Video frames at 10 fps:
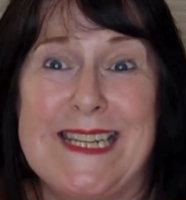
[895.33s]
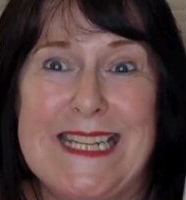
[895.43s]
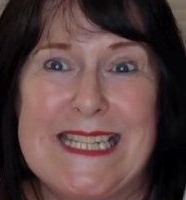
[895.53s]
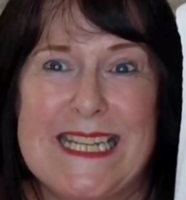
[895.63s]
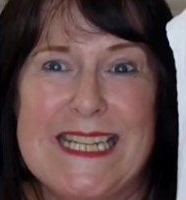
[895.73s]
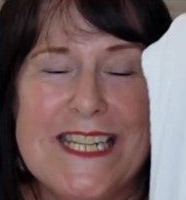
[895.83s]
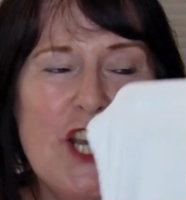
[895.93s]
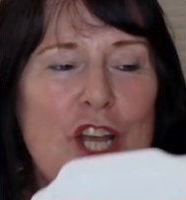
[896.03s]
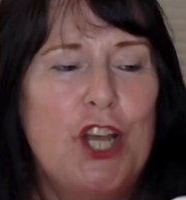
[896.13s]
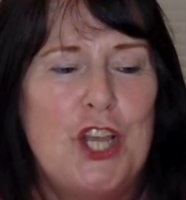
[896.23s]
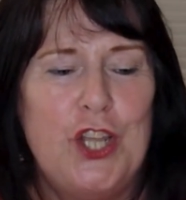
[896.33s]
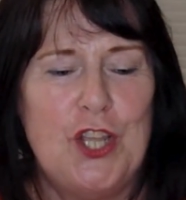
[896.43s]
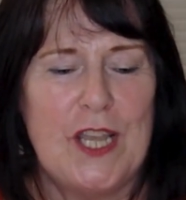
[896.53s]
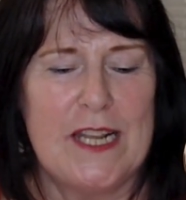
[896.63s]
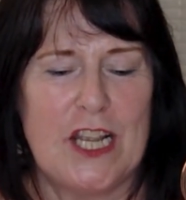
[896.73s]
needed,
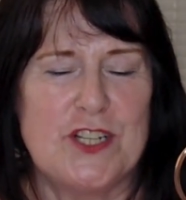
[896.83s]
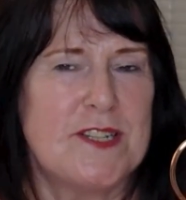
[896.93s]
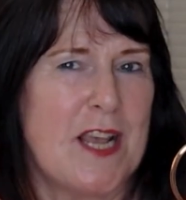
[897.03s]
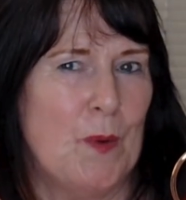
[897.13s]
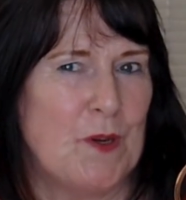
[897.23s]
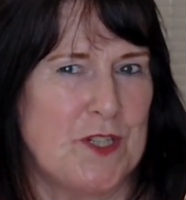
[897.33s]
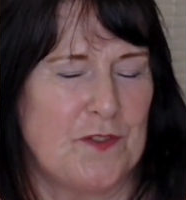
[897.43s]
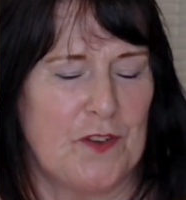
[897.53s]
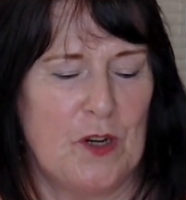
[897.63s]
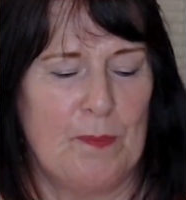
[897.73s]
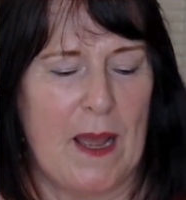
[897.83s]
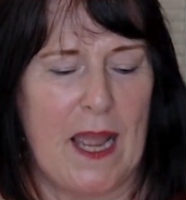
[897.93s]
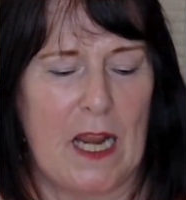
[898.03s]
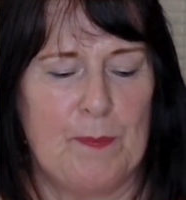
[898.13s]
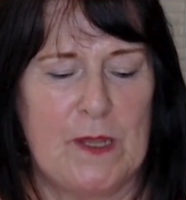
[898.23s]
you can actually tell which is front and
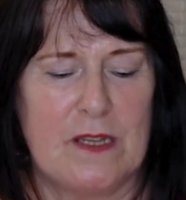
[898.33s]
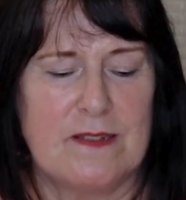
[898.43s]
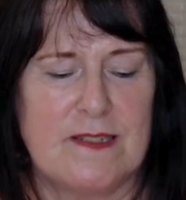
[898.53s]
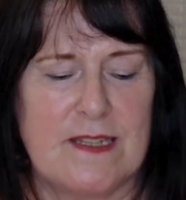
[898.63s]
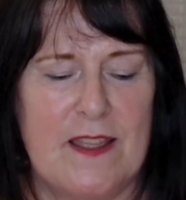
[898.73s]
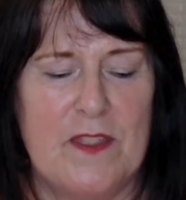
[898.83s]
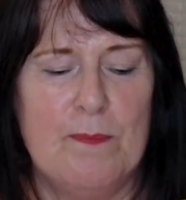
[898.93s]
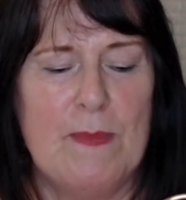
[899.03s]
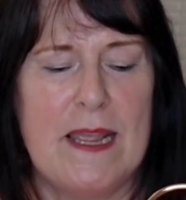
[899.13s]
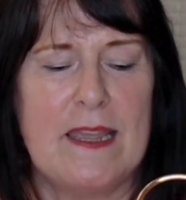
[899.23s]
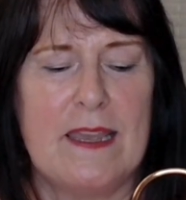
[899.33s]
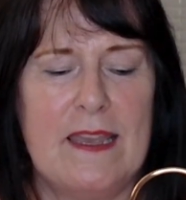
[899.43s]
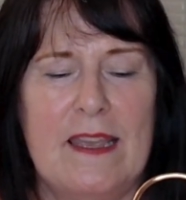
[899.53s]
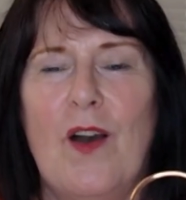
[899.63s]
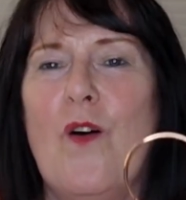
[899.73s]
back, because in the
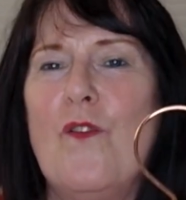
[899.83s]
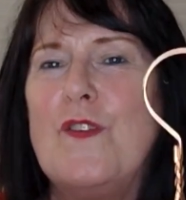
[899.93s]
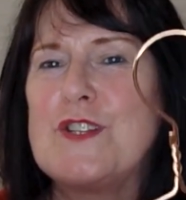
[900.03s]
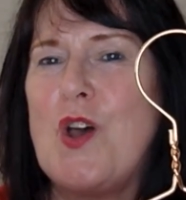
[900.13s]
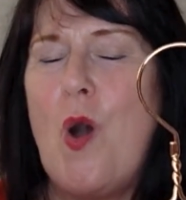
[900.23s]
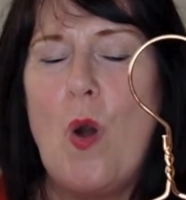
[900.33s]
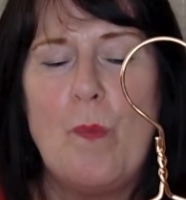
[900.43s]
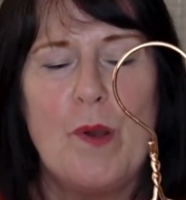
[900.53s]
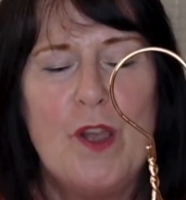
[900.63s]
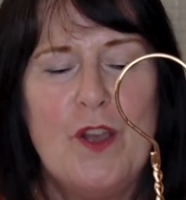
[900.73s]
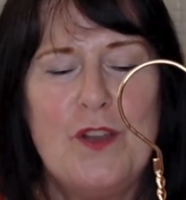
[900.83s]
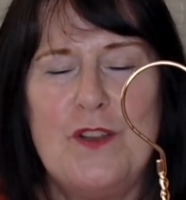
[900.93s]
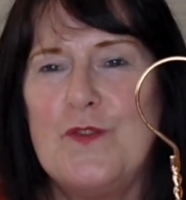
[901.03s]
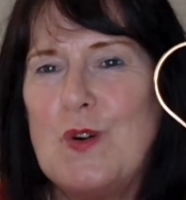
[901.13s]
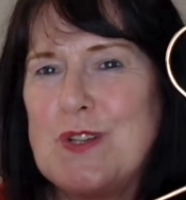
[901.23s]
making of the top,
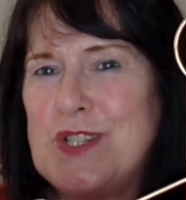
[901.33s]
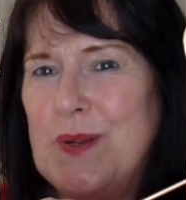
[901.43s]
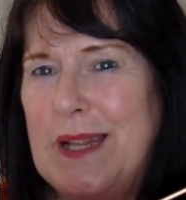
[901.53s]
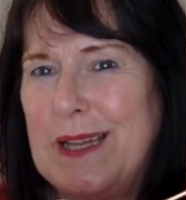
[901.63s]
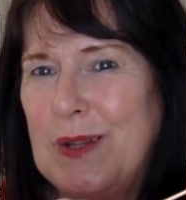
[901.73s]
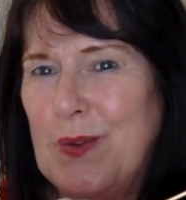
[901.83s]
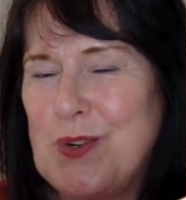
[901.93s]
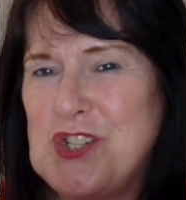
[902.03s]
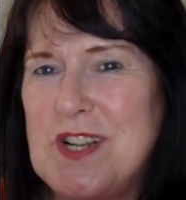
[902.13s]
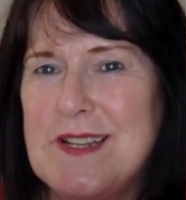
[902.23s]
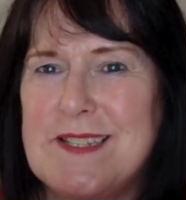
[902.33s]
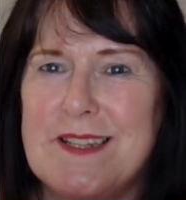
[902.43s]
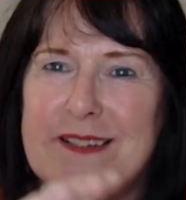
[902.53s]
you've got 2 little notches